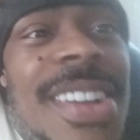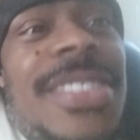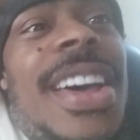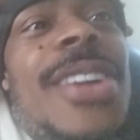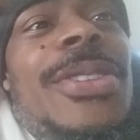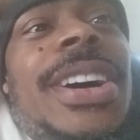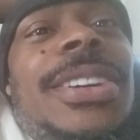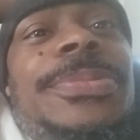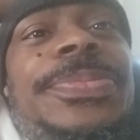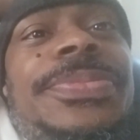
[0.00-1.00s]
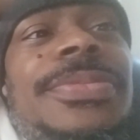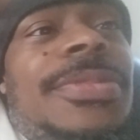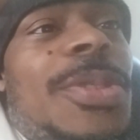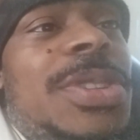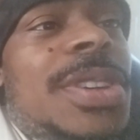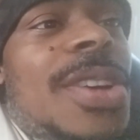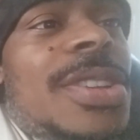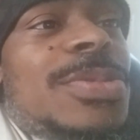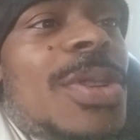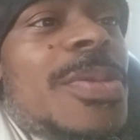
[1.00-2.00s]
Now, okay, what the
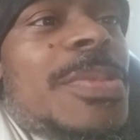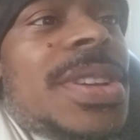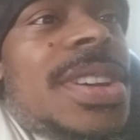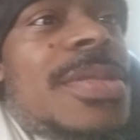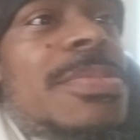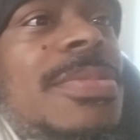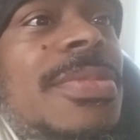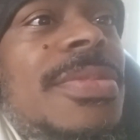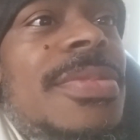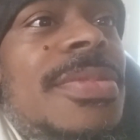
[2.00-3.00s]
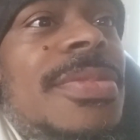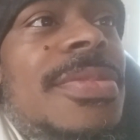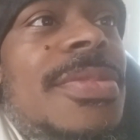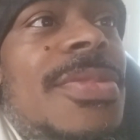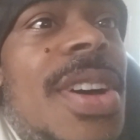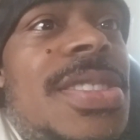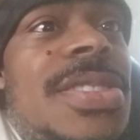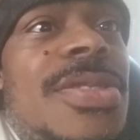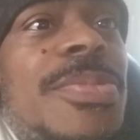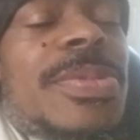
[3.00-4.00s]
hell is wrong with my damn... Why is it
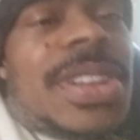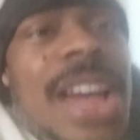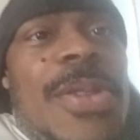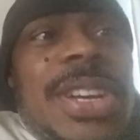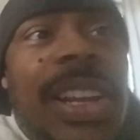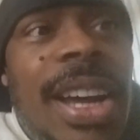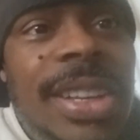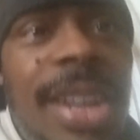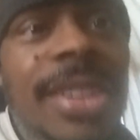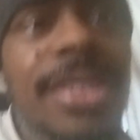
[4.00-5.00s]
so cloudy like that?